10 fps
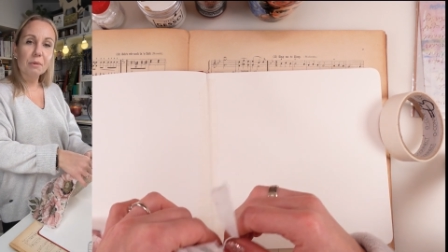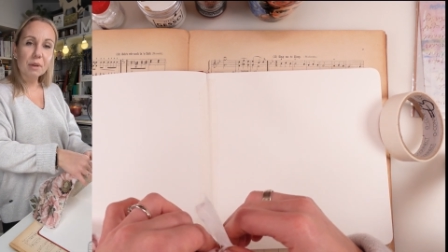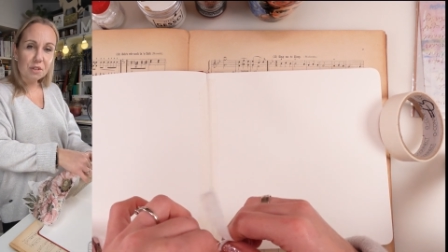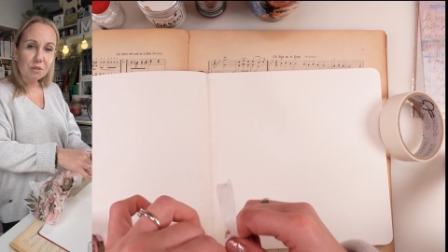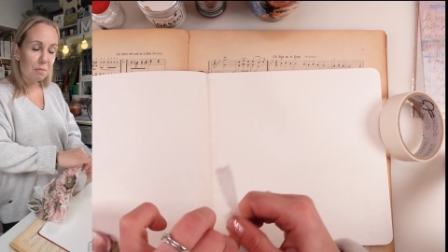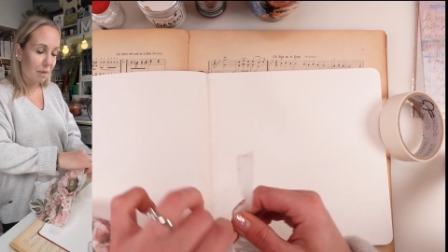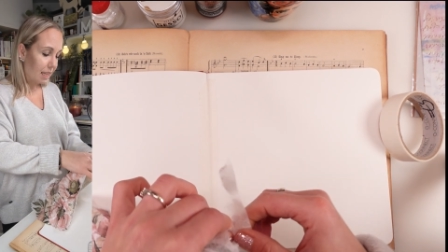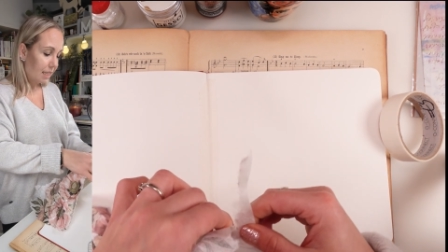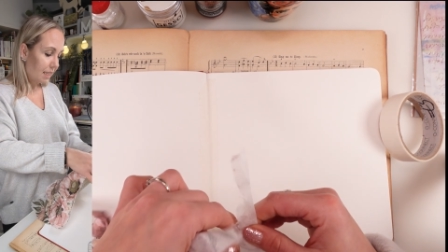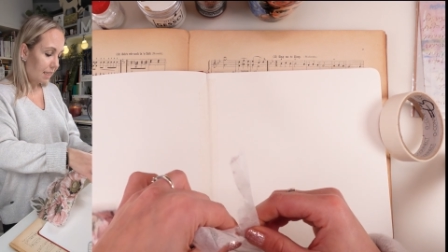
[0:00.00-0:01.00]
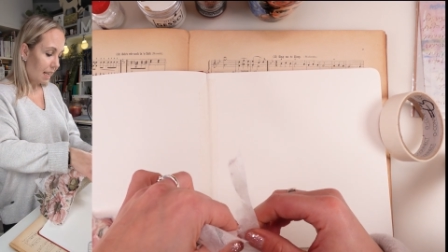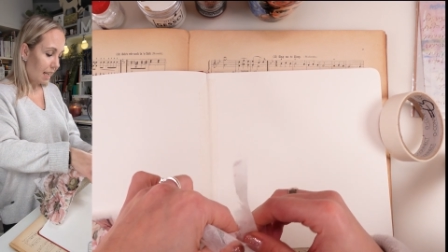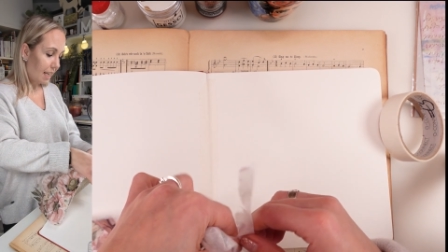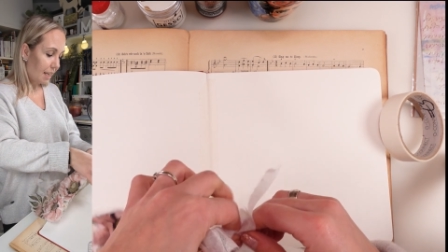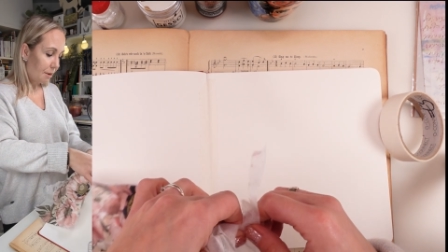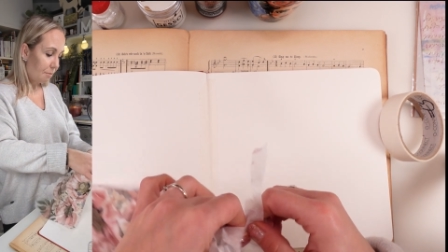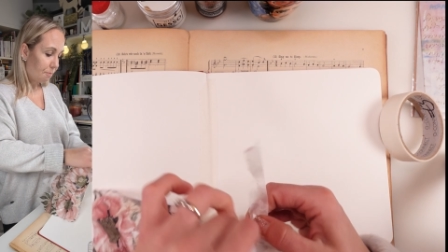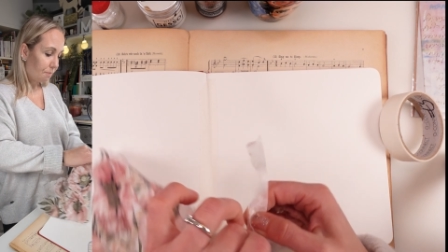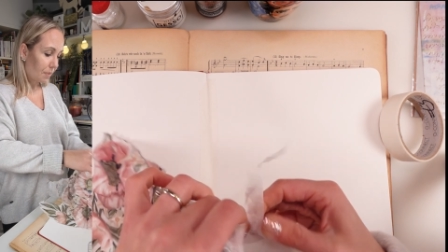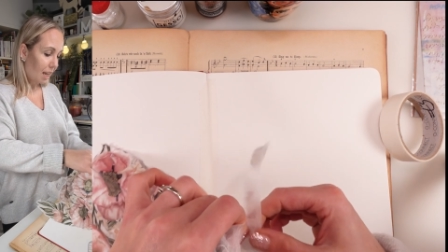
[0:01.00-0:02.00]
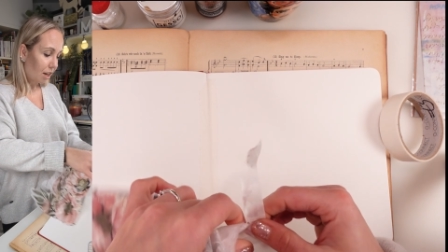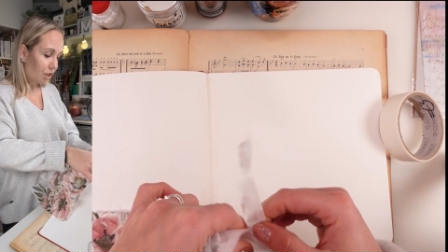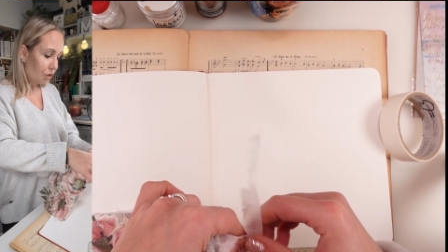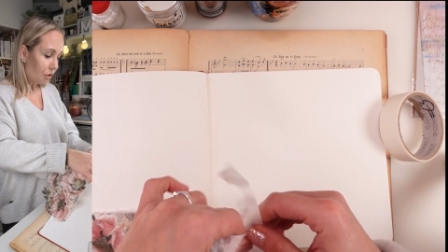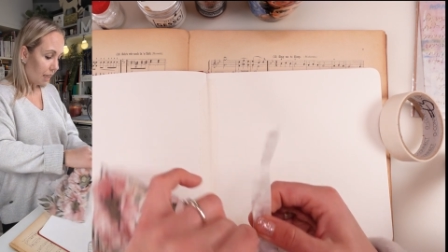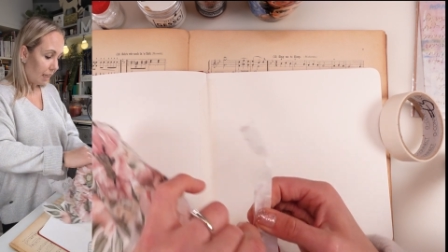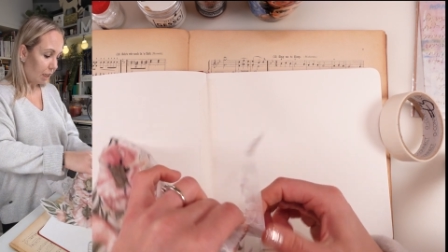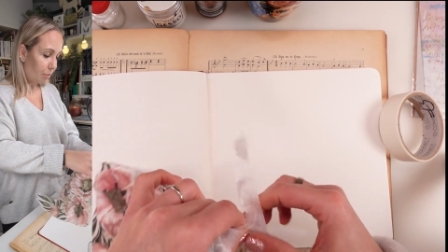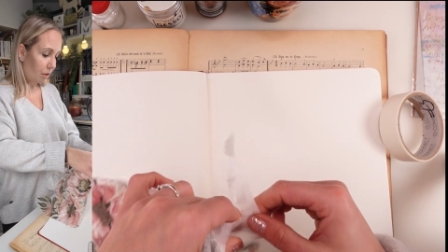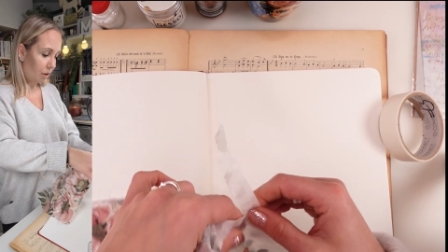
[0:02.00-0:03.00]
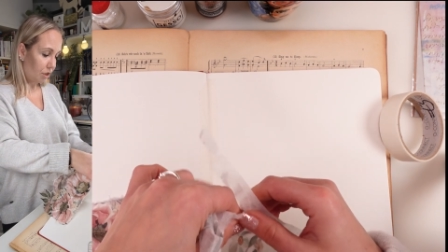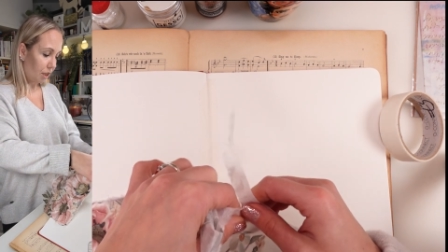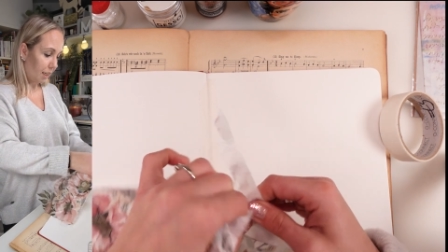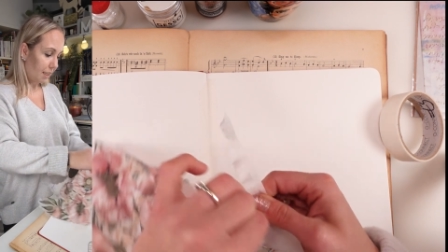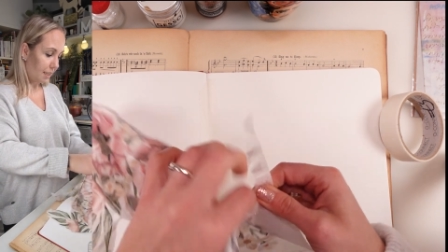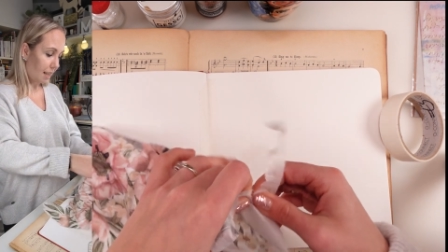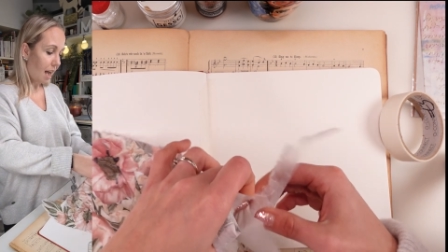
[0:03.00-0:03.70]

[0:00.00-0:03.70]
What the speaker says: we do miss our journaling projects,